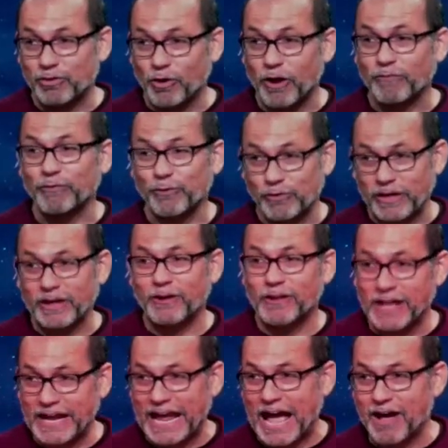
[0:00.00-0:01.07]
HR for
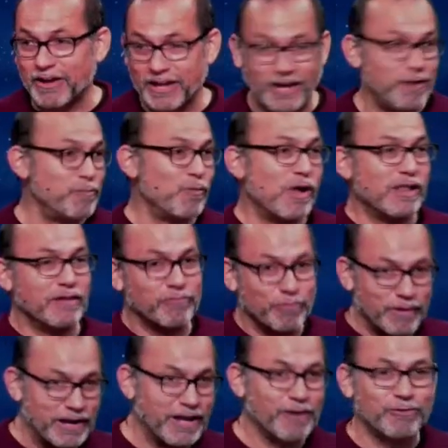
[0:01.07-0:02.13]
singling out him while
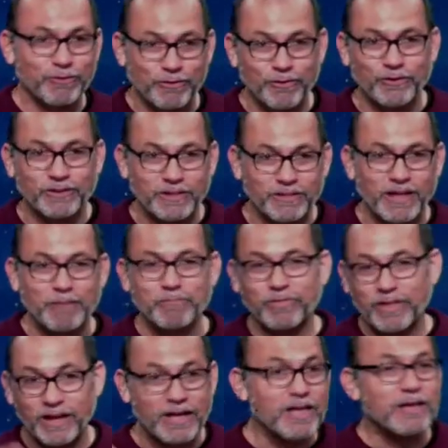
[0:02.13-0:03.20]
everybody else is doing the same
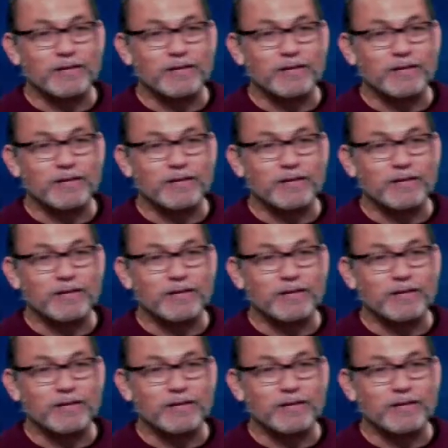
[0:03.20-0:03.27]
thing.